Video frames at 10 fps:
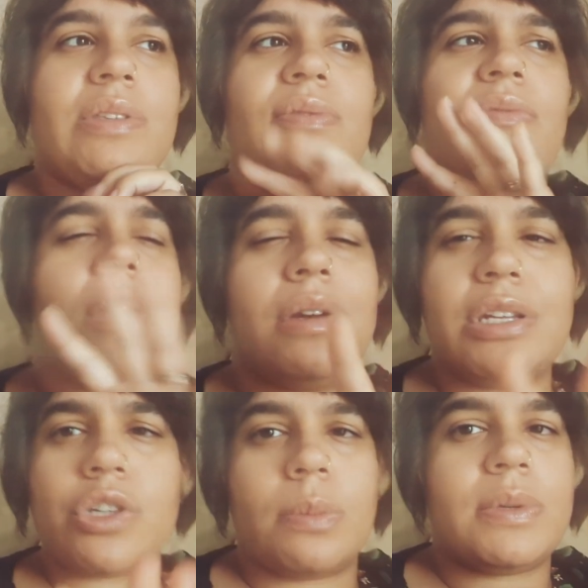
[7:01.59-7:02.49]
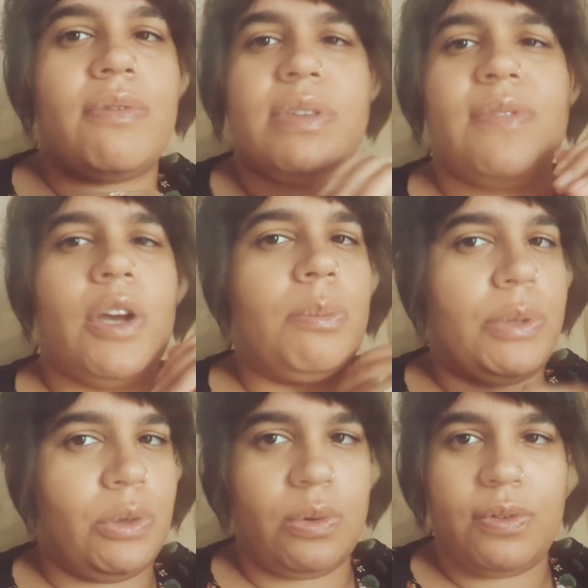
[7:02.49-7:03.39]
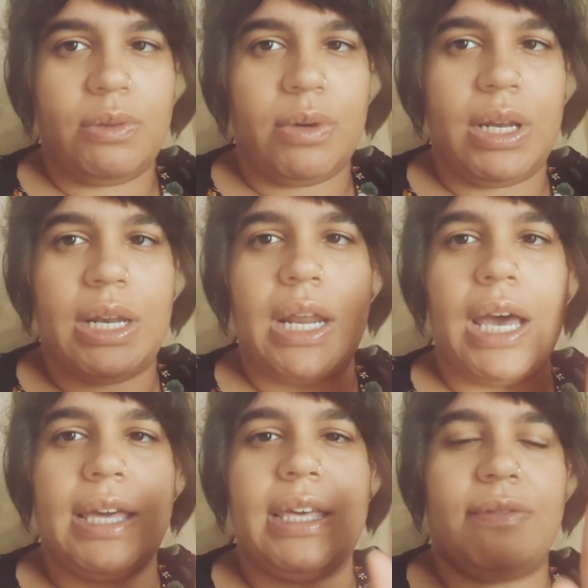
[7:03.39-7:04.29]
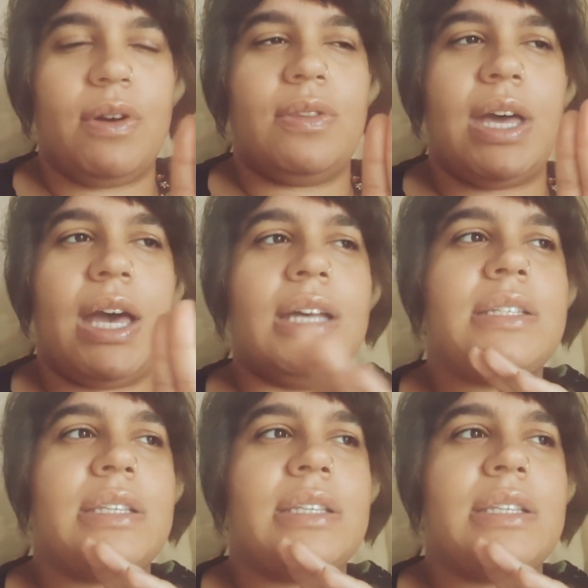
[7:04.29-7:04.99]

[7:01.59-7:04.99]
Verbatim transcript: It's very descriptive. It's very beautifully written. I give her that.